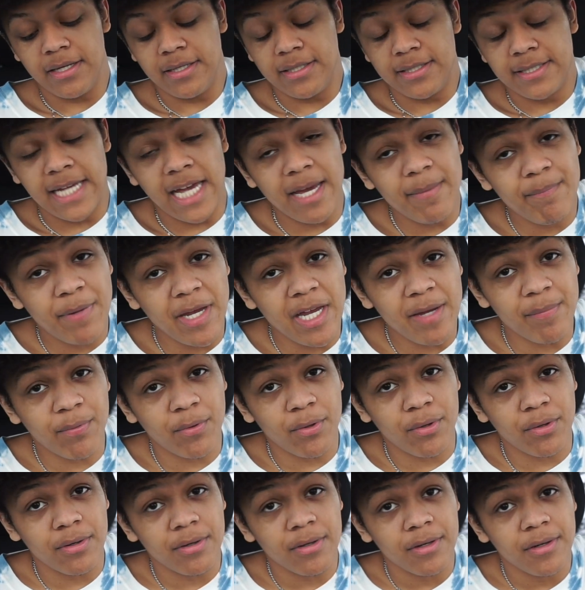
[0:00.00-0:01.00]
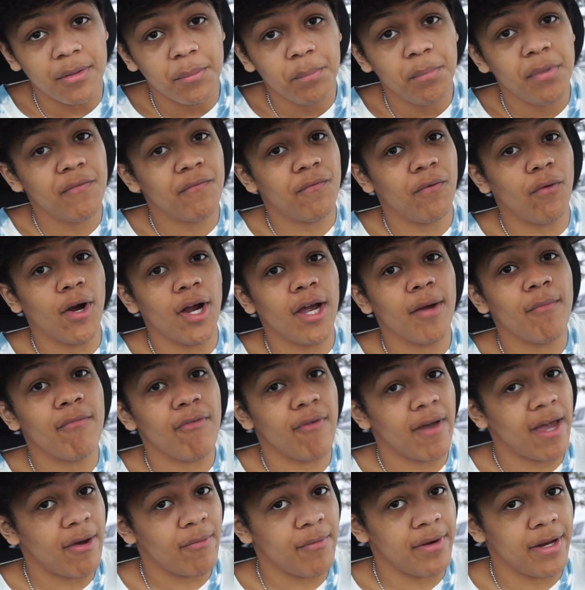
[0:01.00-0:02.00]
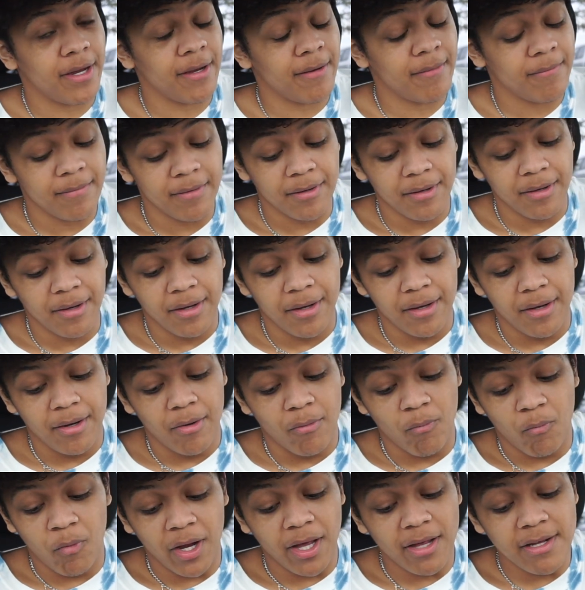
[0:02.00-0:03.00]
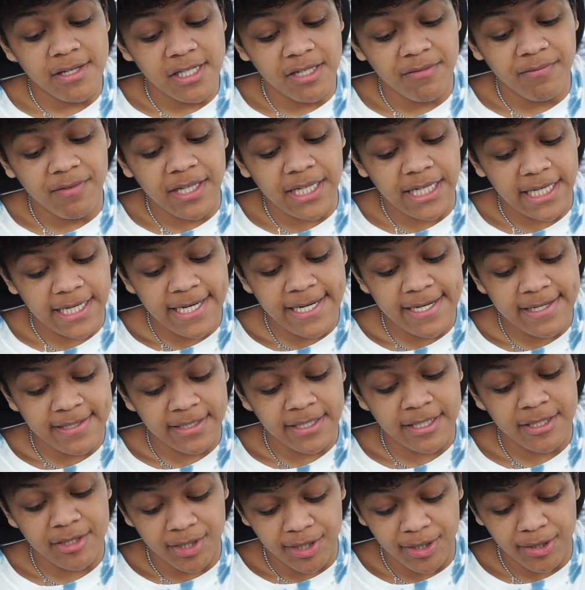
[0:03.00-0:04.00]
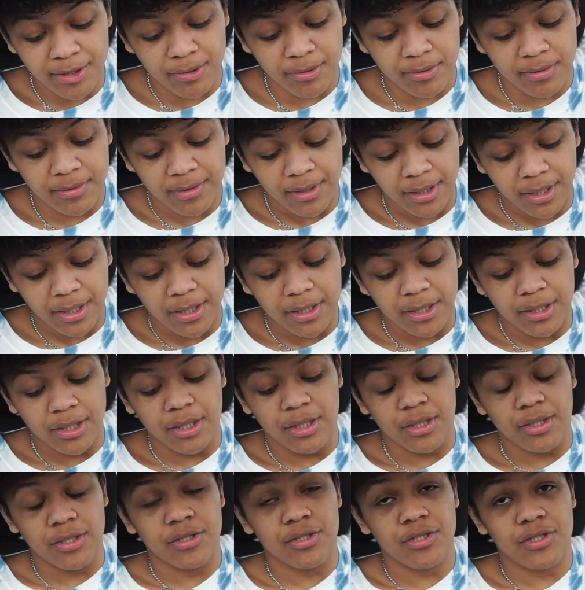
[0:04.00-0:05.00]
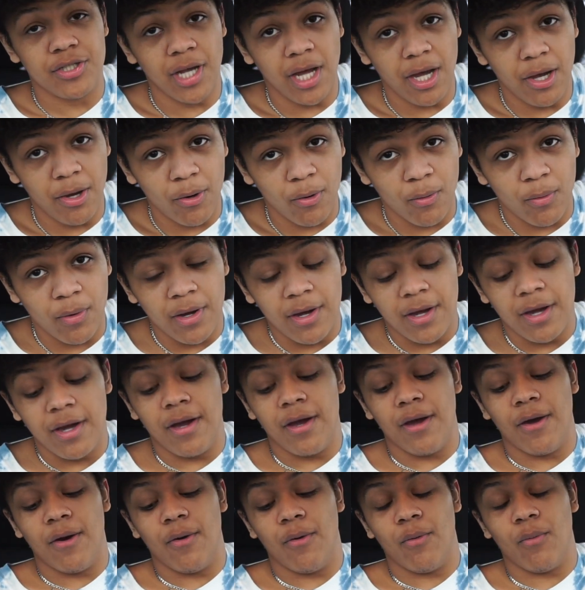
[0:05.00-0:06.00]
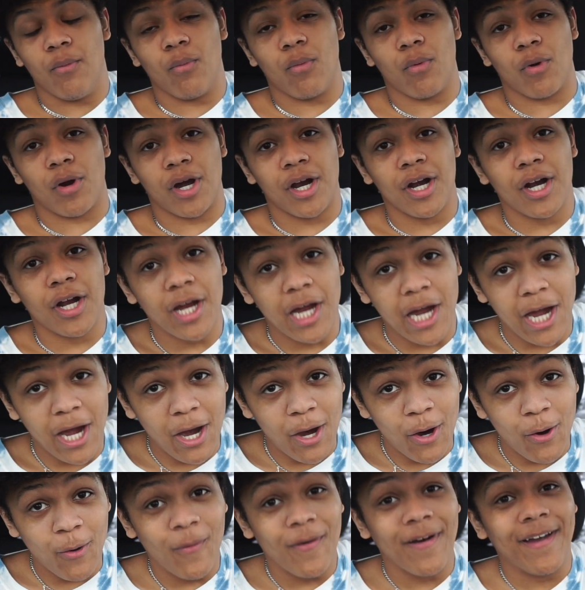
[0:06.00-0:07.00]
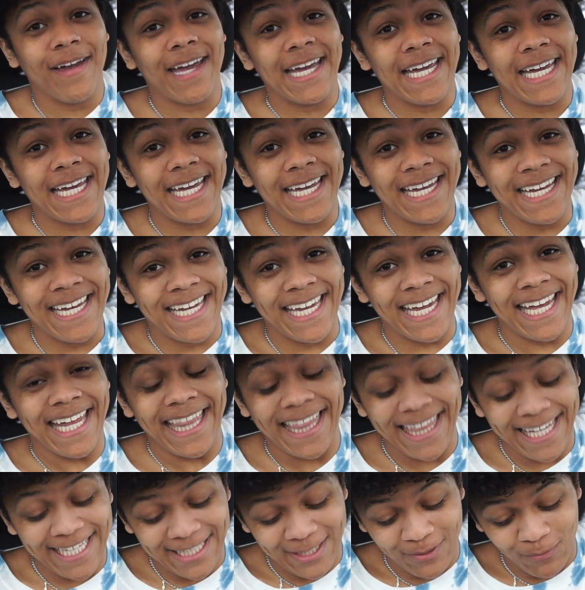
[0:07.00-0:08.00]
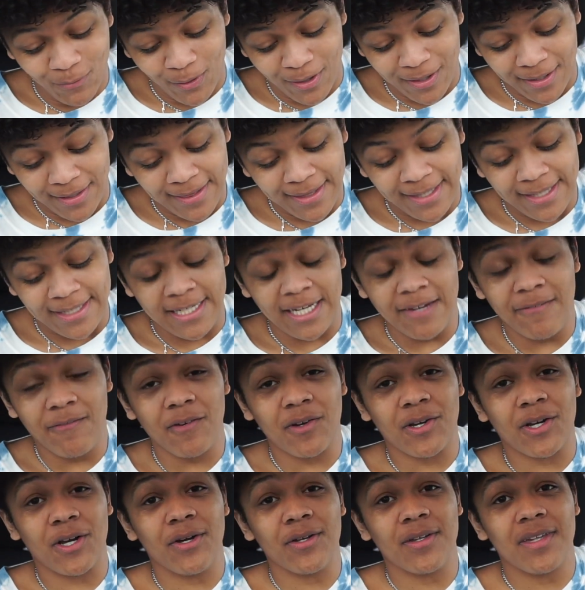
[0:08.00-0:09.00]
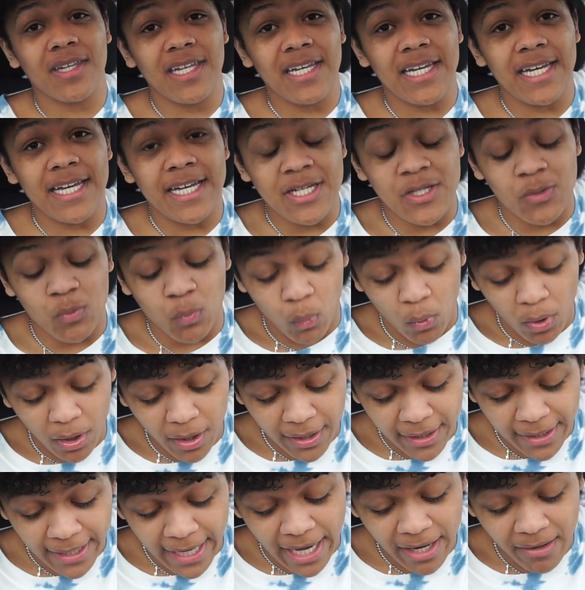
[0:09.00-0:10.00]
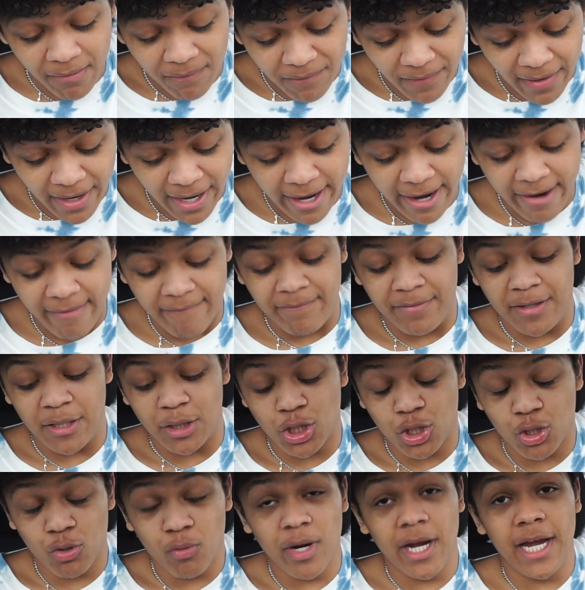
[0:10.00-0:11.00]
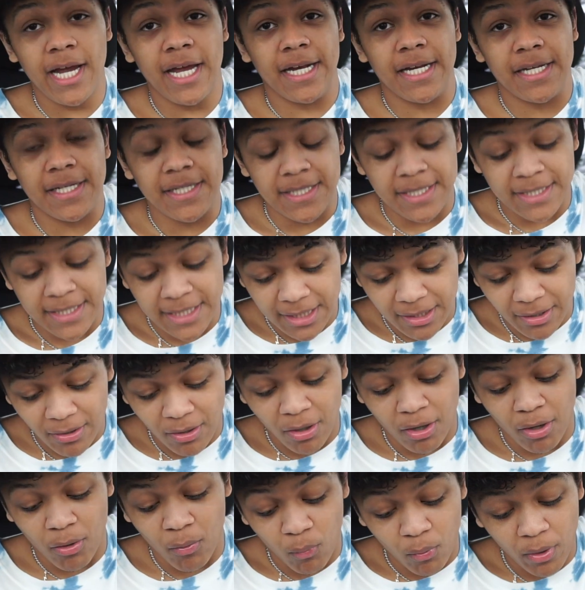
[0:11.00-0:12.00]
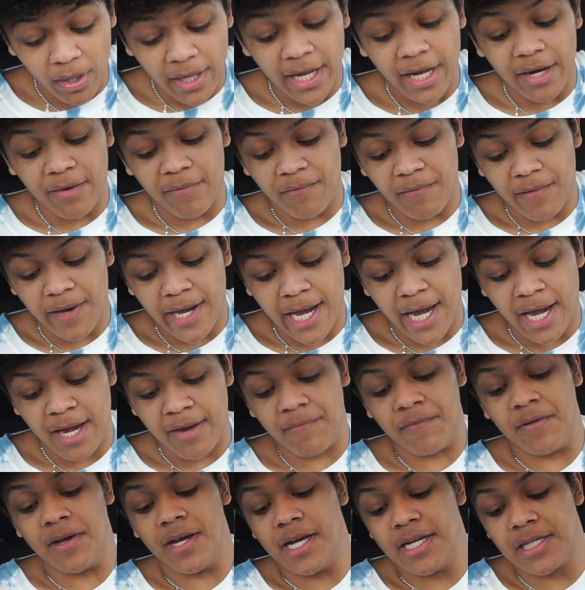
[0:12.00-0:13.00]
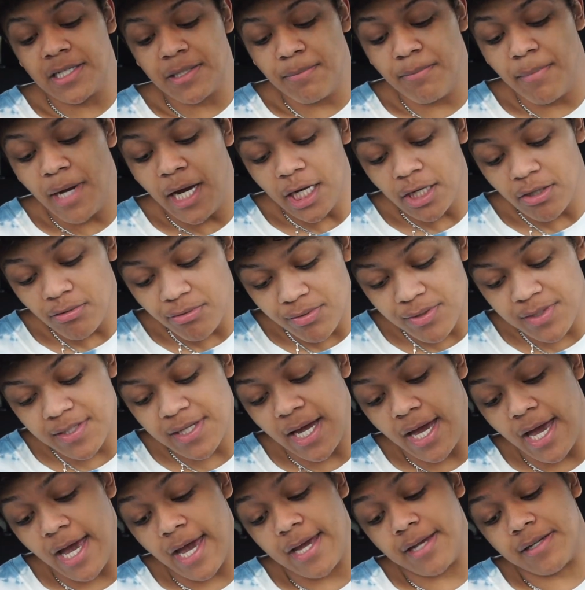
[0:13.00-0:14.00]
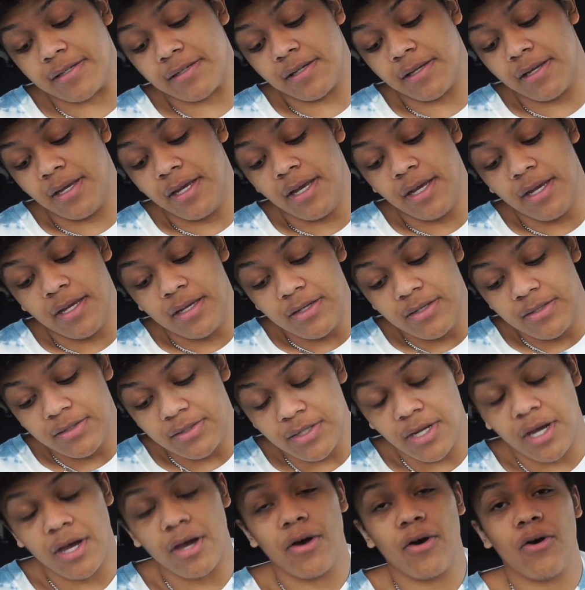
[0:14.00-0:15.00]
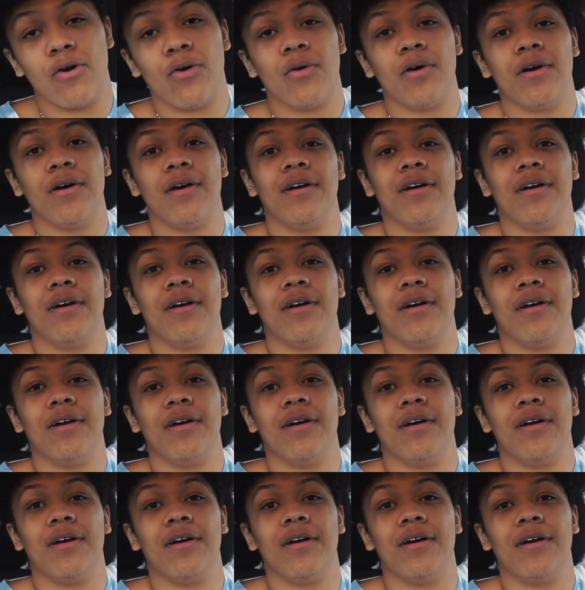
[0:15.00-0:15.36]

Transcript: 10 people before him found it. Relatively easy, too. So, we're gonna go and get this one. The difficulty is 1 out of 5. The terrain, 1 out of 5. It's a micro size. So,